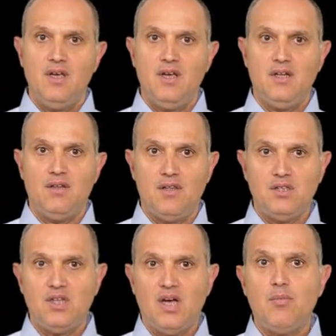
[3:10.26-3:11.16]
and
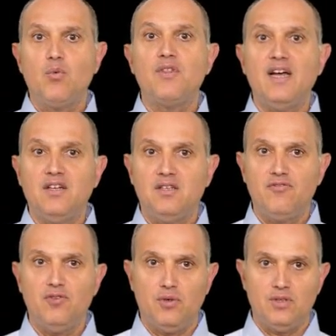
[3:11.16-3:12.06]
this time with
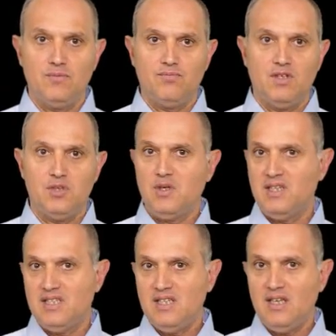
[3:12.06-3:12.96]
additive noise. As you
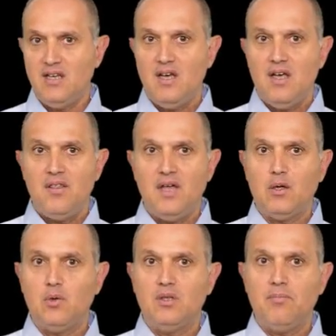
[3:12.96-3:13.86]
can see, the
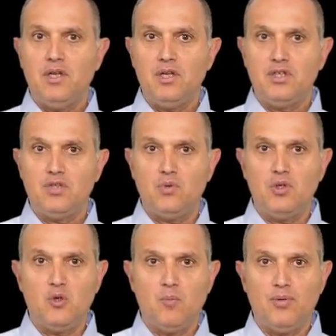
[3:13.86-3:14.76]
algorithm manages to
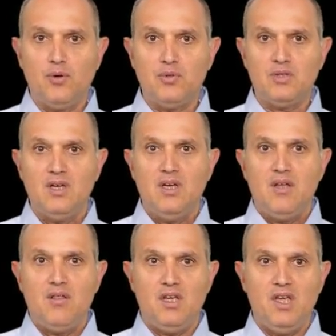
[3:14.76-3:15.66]
decompose
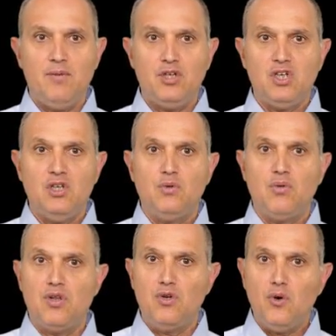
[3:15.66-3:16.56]
the image into
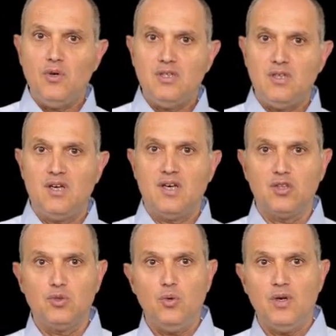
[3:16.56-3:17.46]
the noise, the
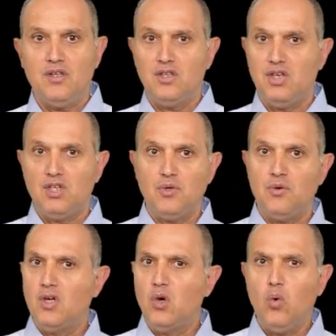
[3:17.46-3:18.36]
cartoon, and the texture
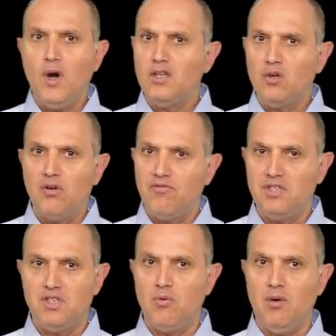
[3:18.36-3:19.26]
in quite a
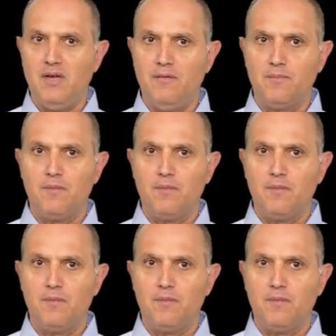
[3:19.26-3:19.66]
convincing way.